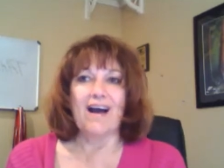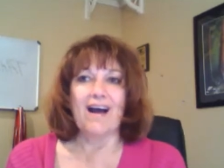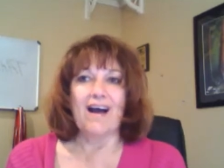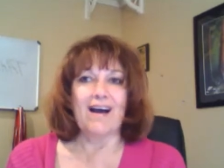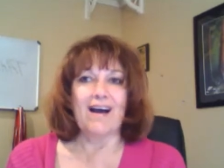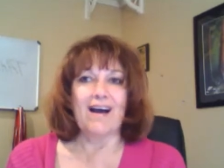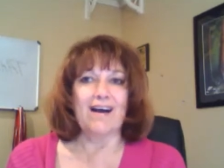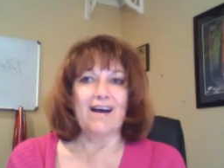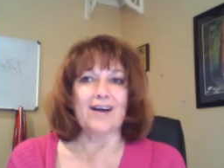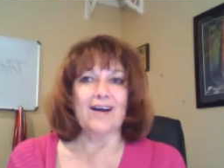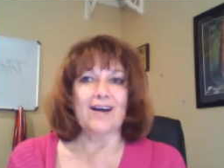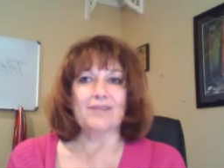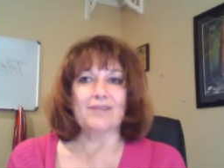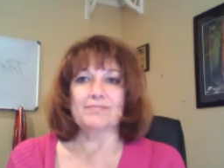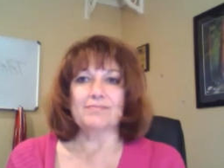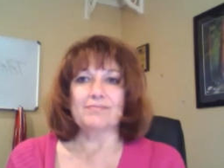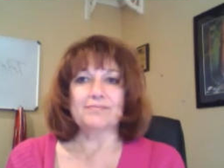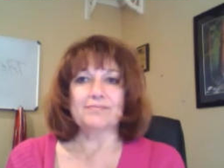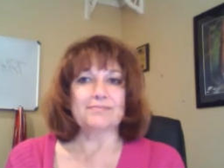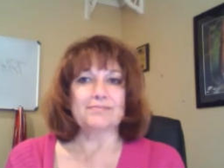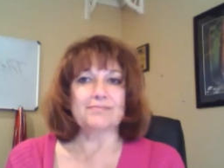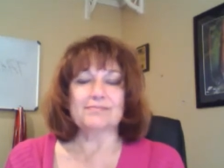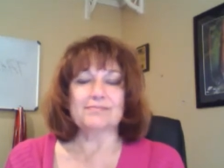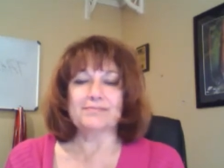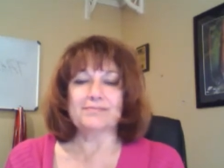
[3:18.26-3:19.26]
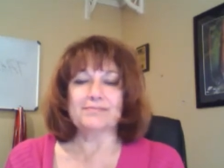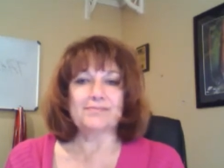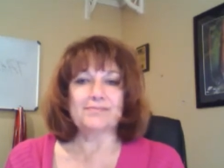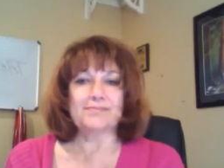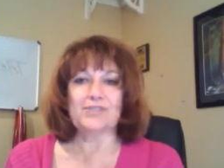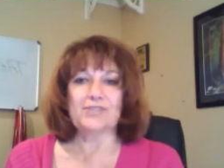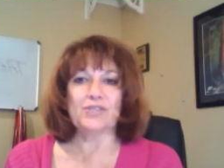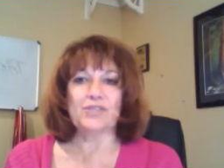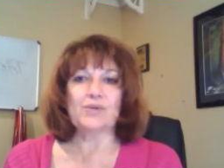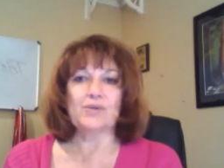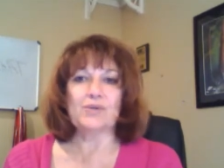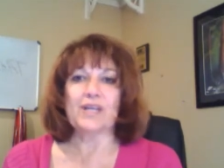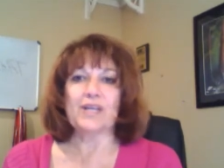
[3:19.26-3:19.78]
um, you
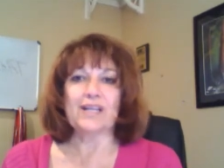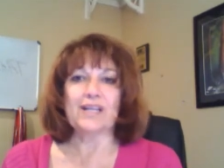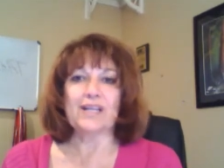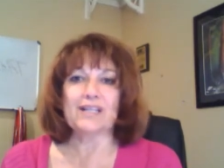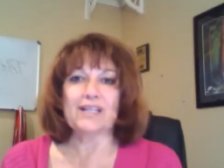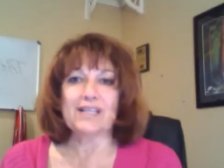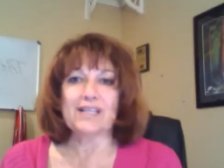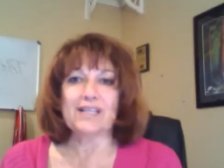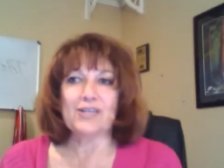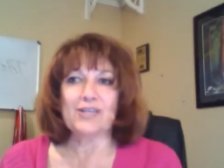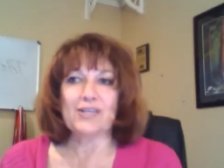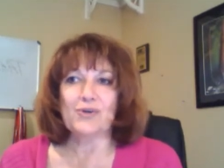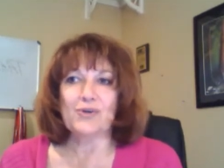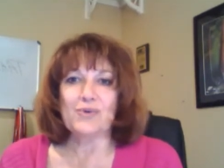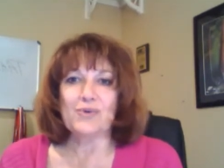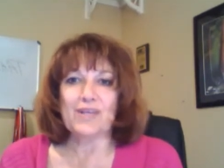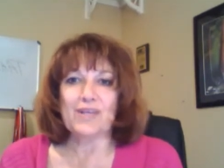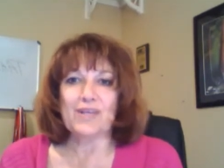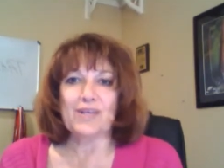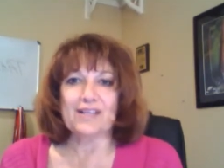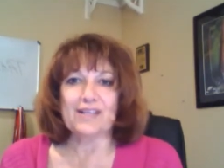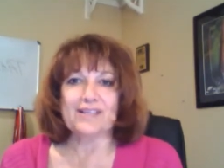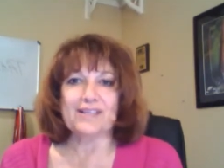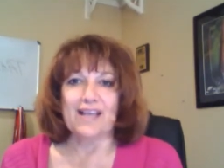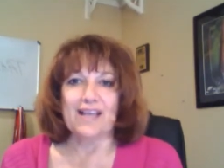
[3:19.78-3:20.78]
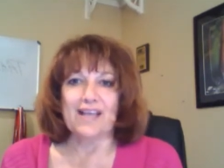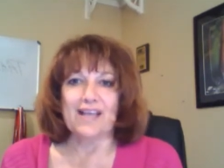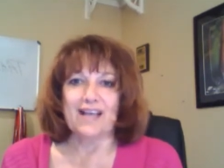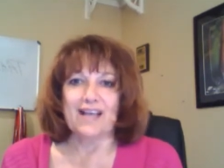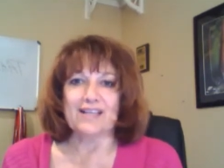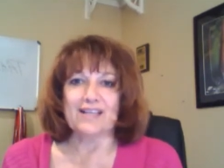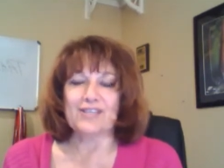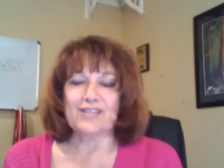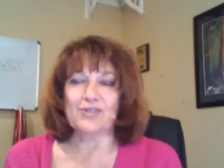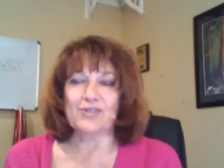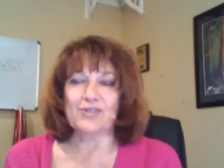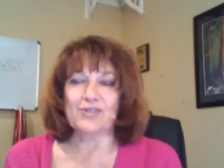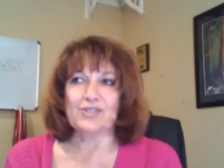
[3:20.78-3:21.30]
don't get it. You don't get that.
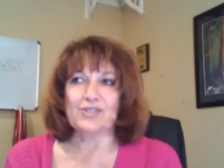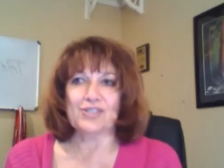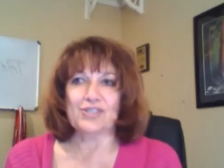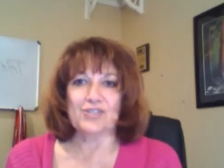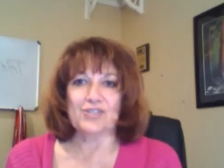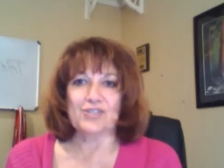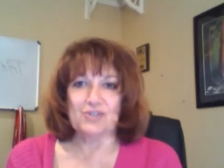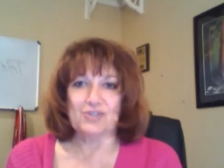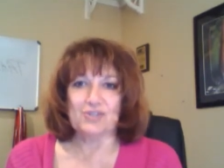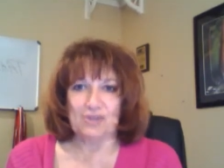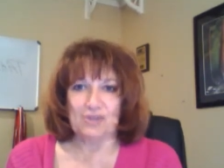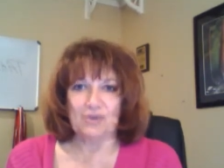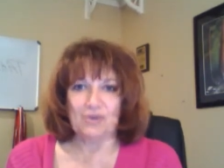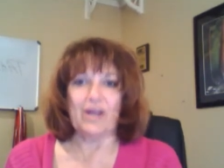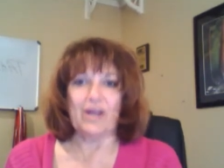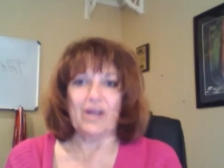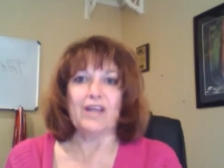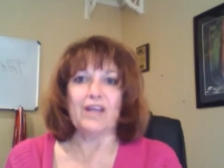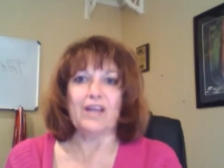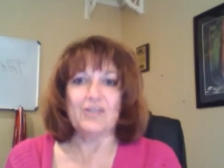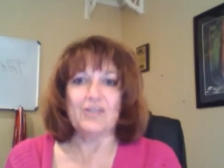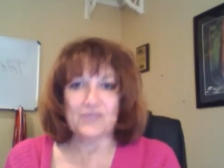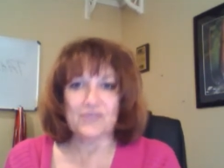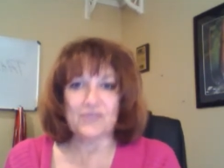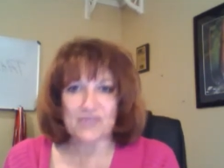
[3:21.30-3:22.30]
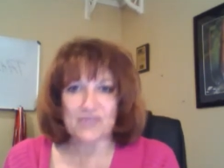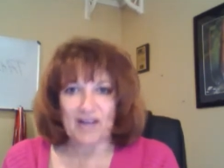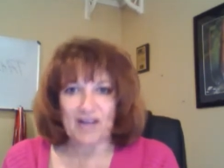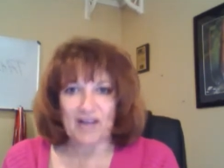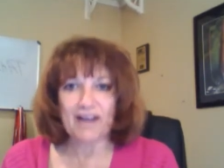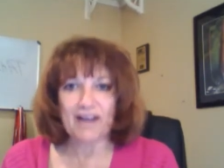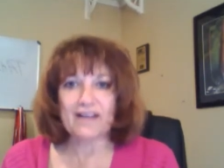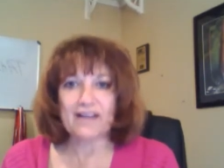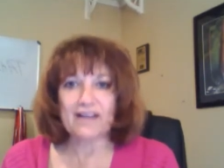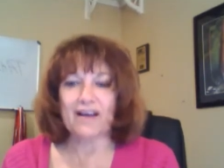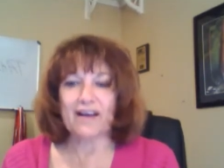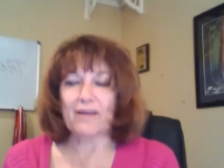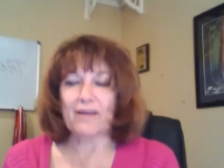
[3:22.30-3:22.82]
You're just okay. You've
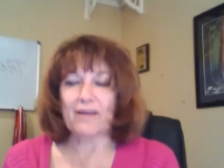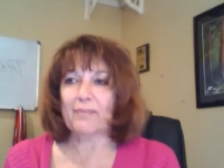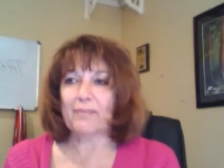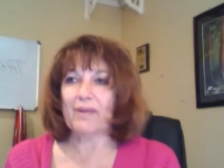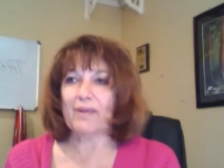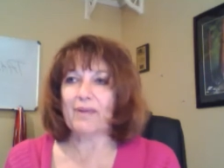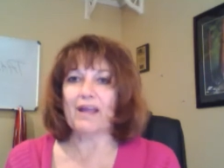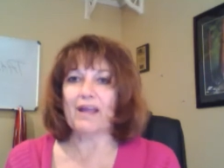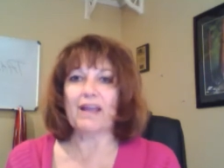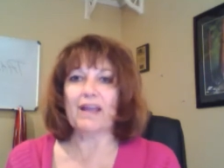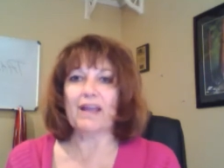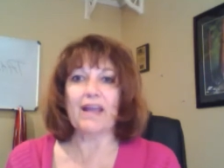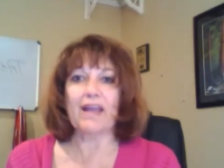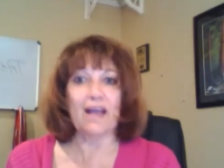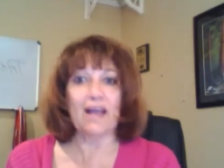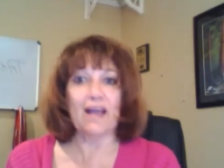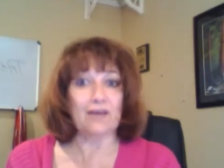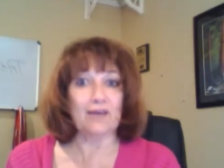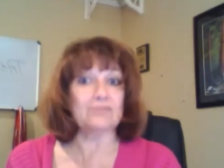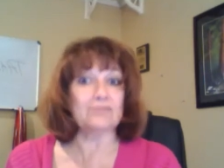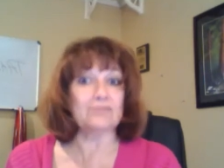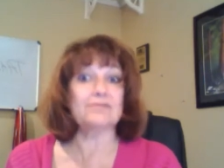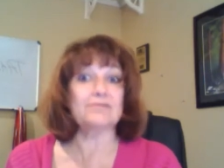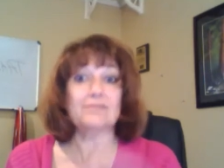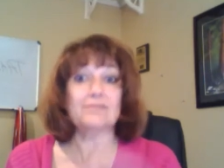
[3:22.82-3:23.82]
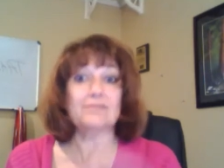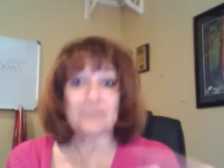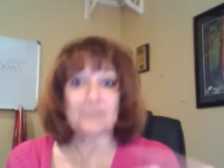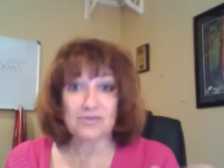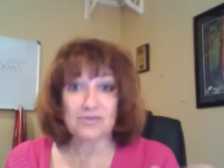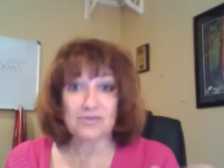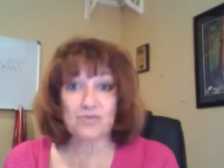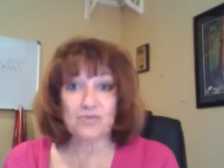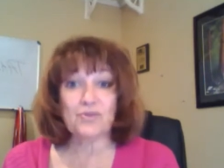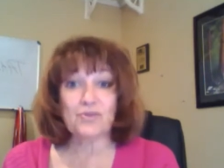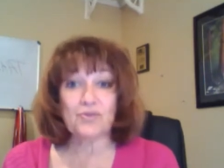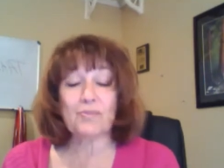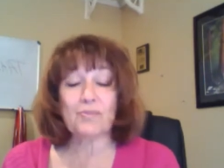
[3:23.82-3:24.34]
signed up, and now
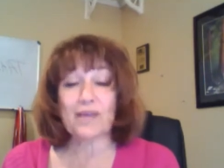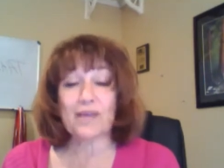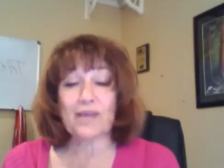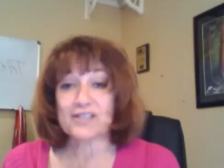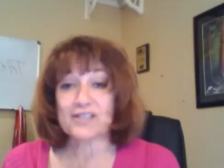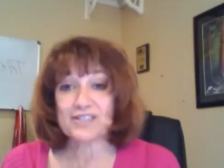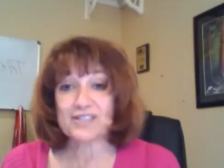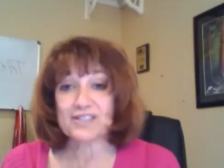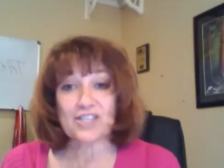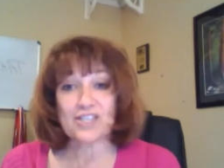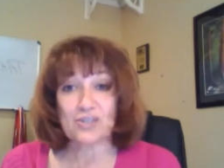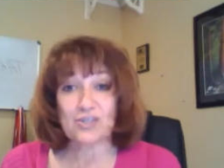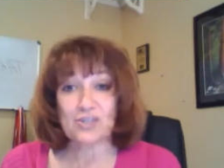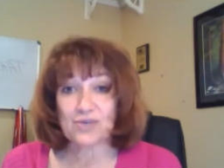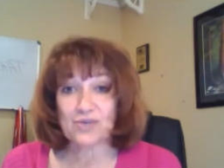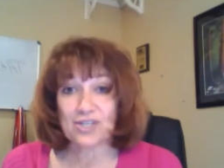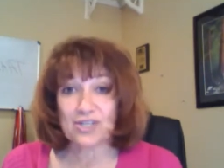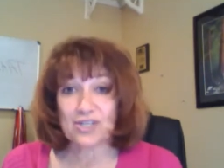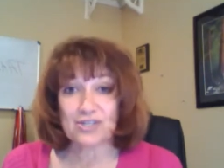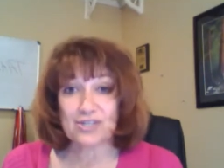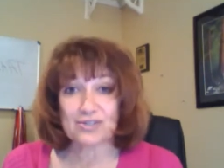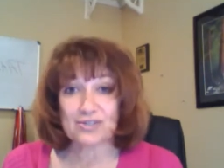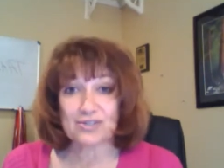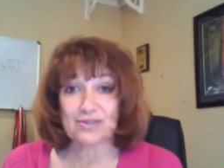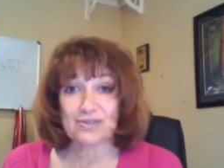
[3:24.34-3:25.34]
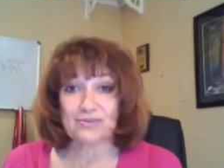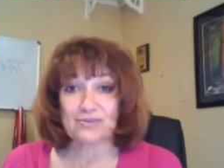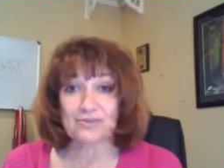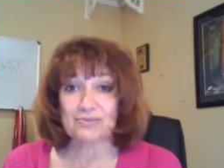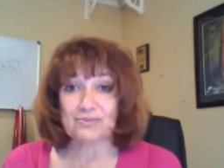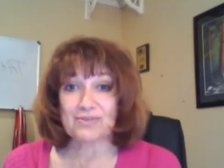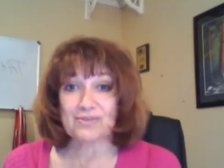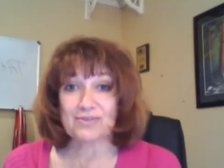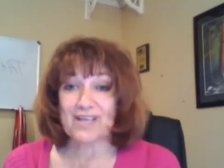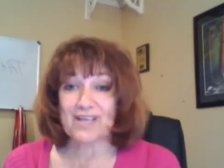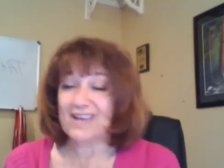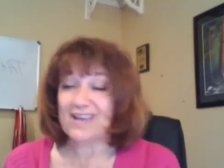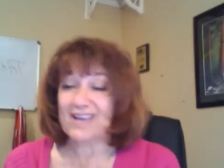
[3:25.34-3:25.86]
do the best that you can do.
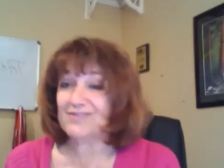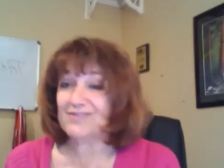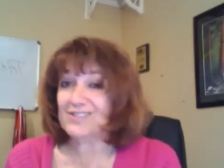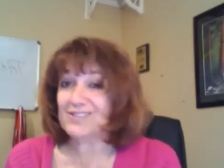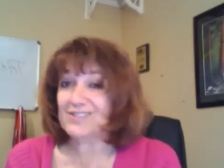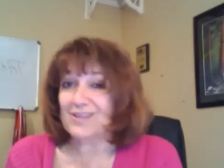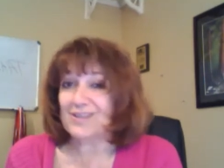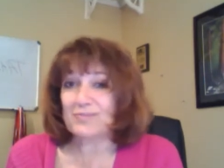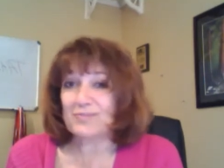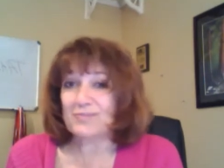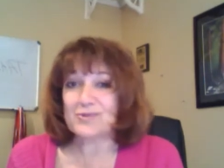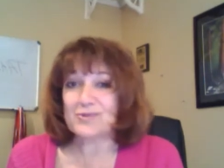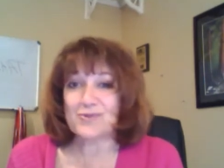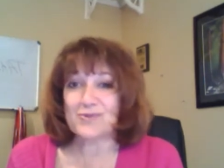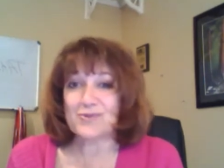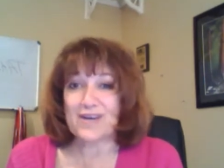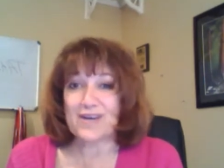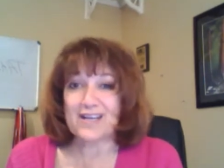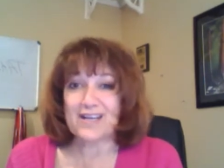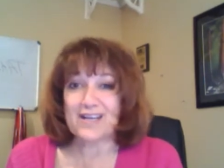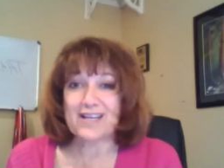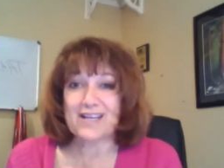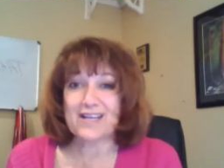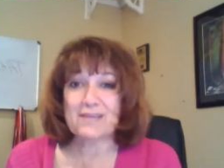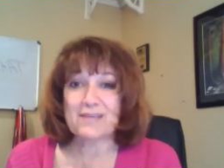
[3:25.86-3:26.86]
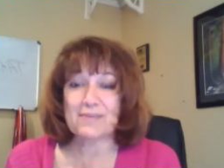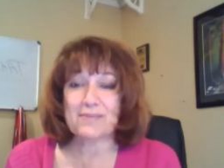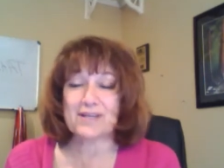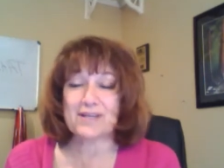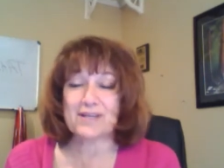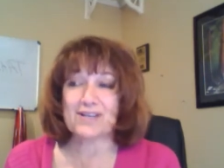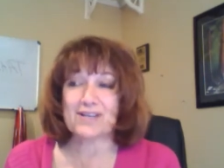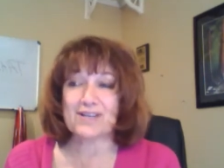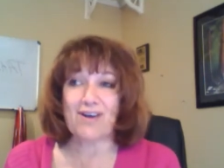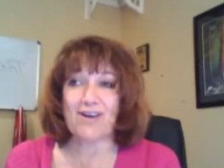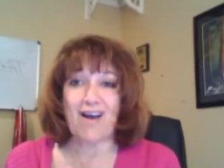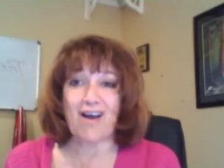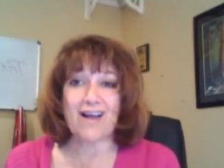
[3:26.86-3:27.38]
They have some training, but
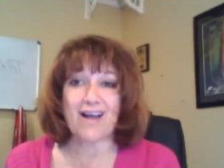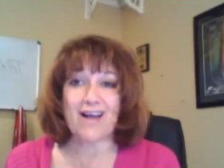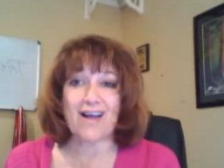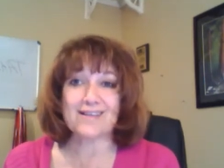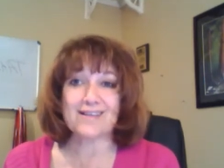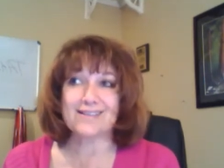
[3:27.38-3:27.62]
not